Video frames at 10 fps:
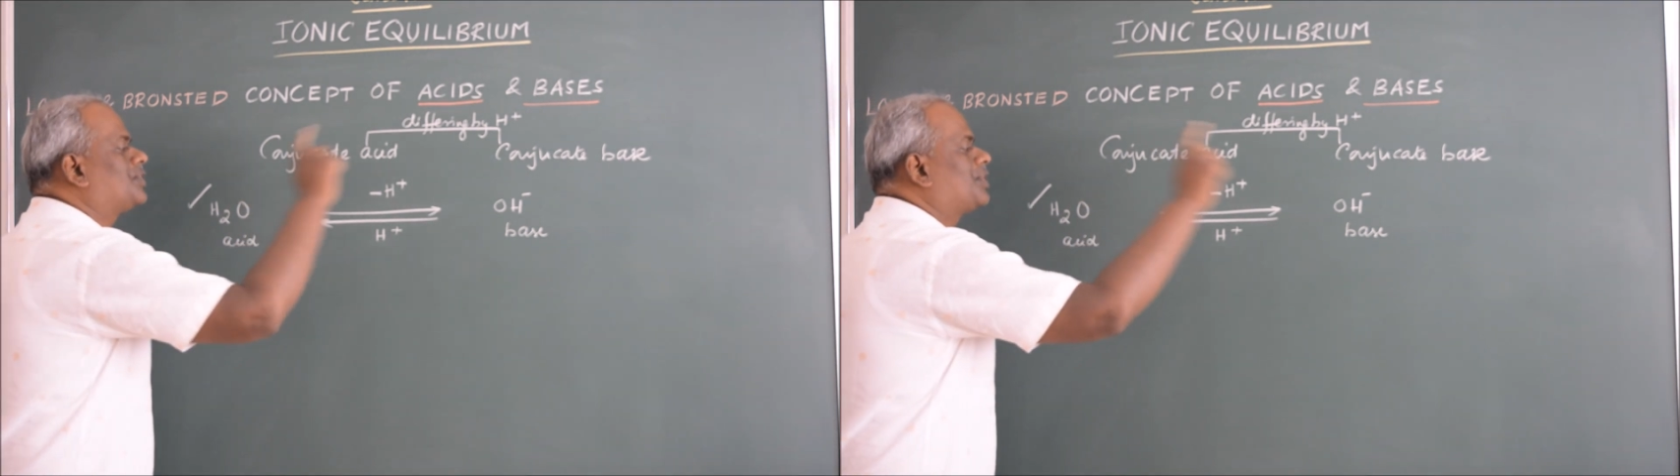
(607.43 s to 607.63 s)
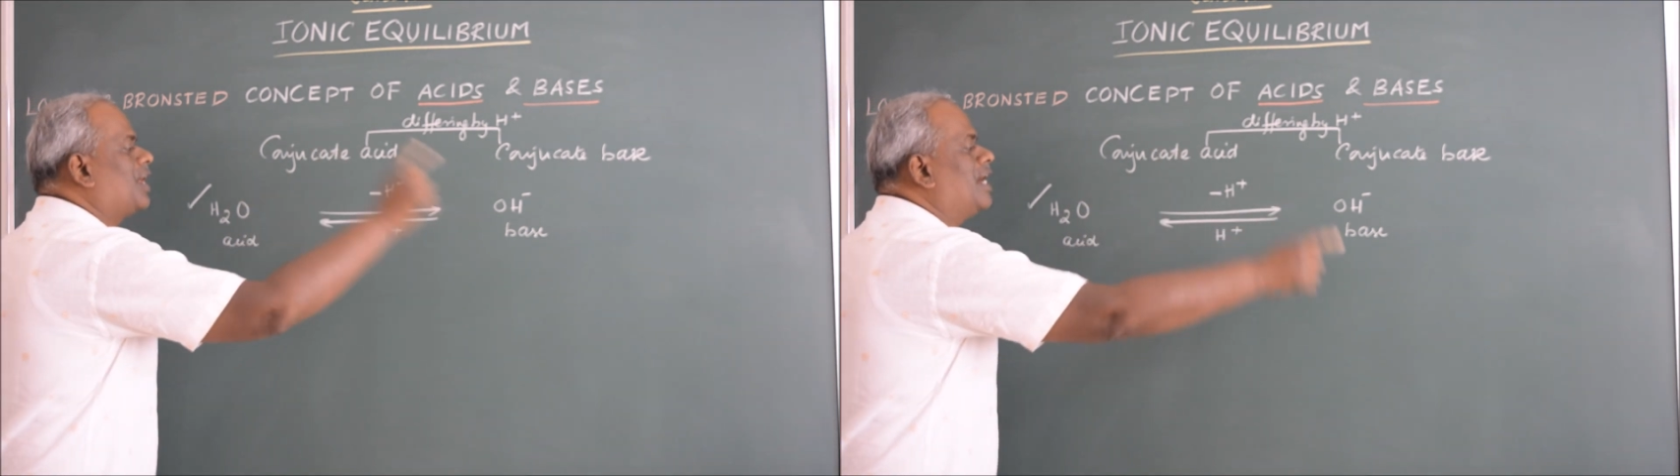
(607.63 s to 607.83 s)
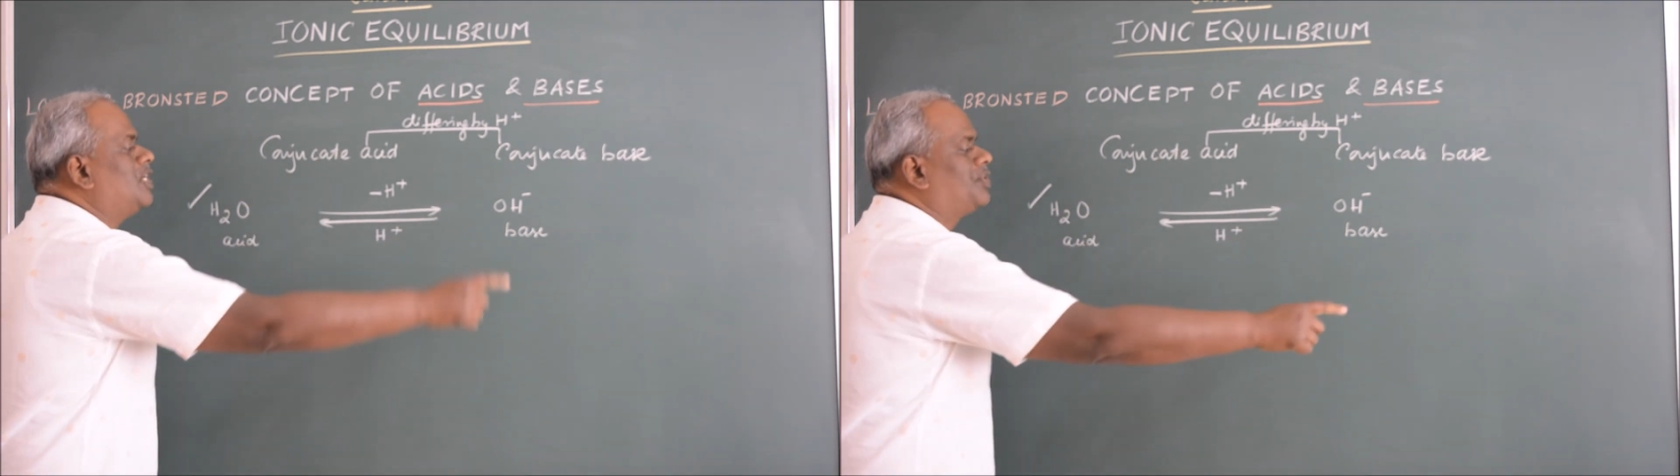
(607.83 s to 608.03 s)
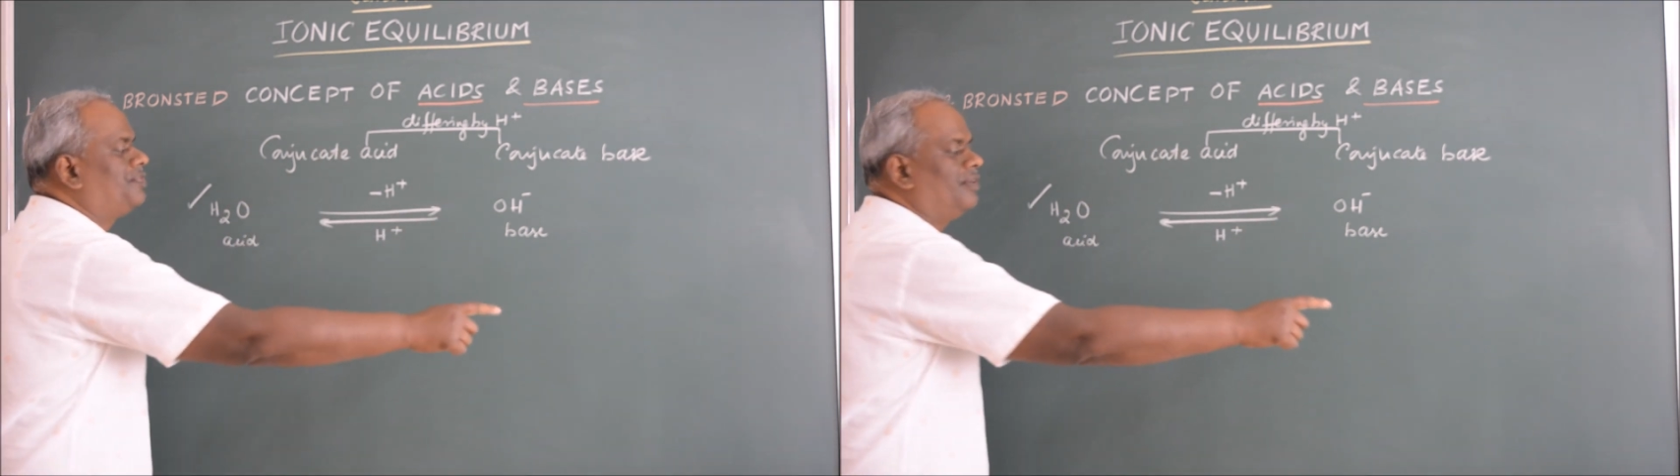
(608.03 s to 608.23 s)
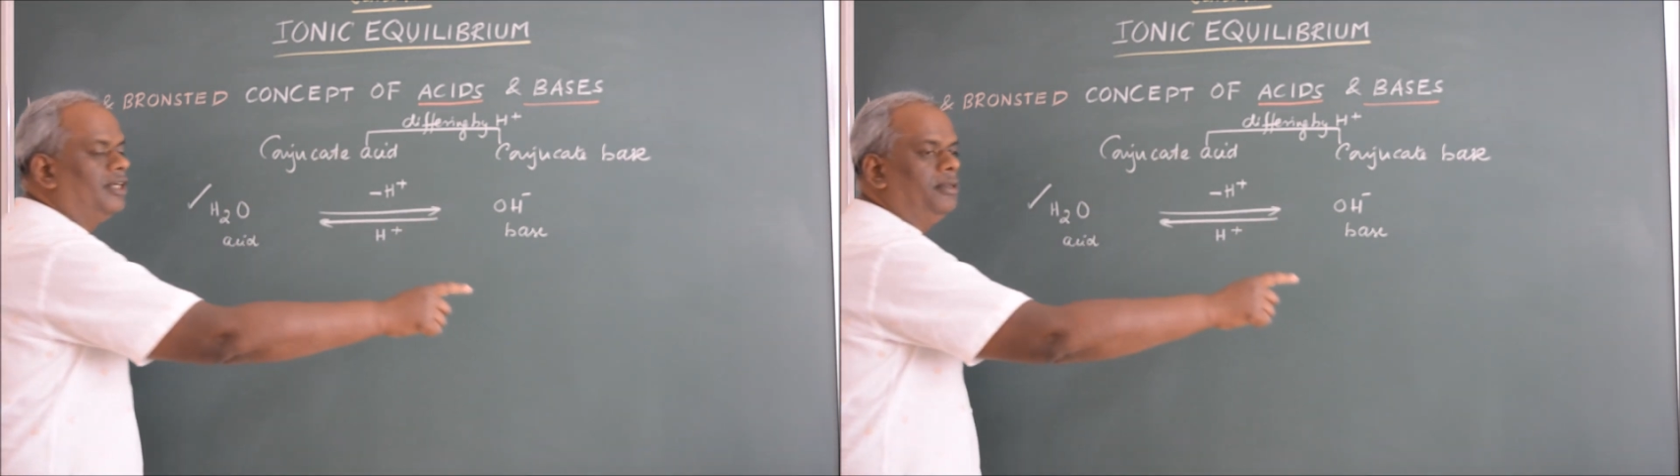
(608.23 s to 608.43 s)

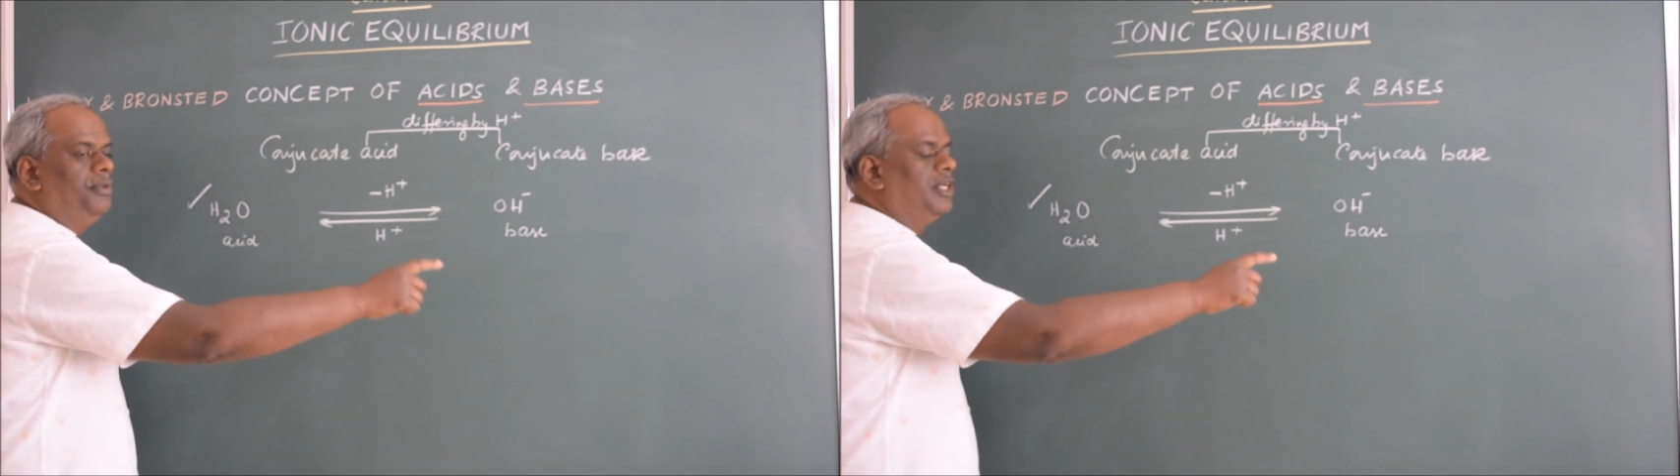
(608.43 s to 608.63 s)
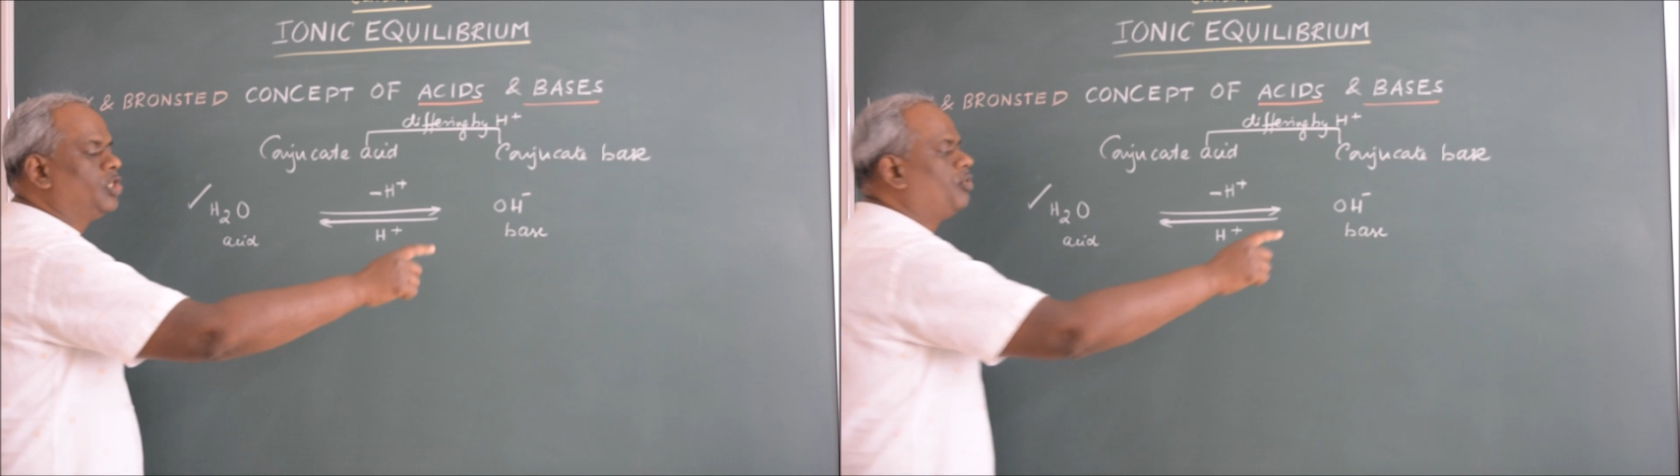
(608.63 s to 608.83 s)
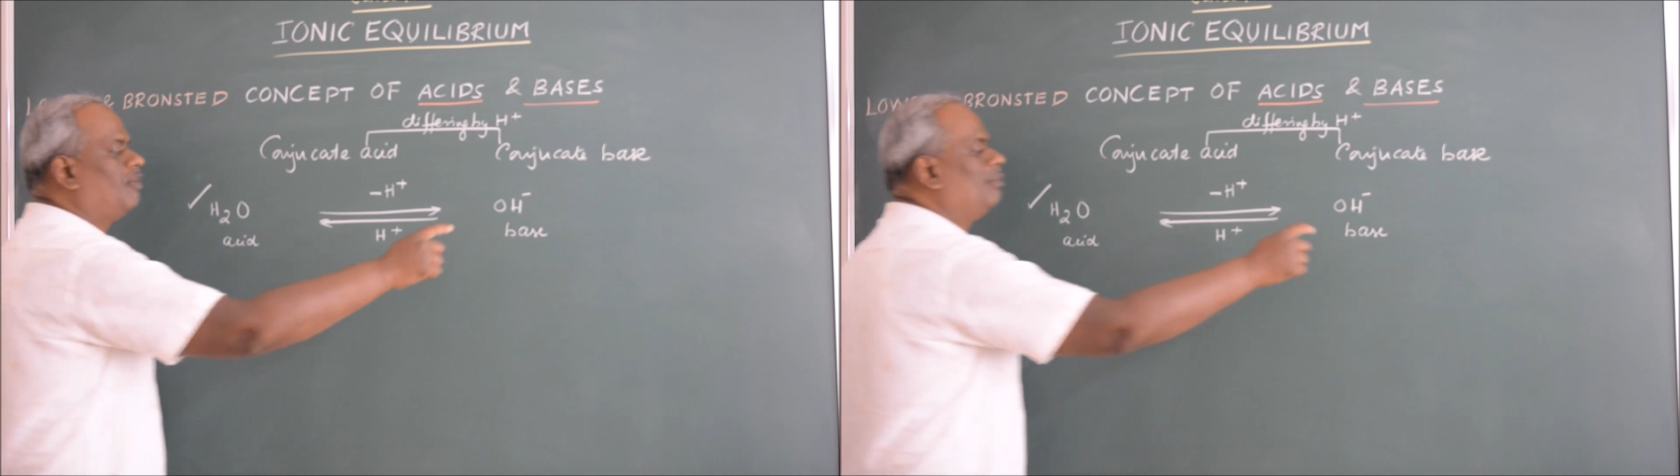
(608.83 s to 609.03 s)
transferred means we will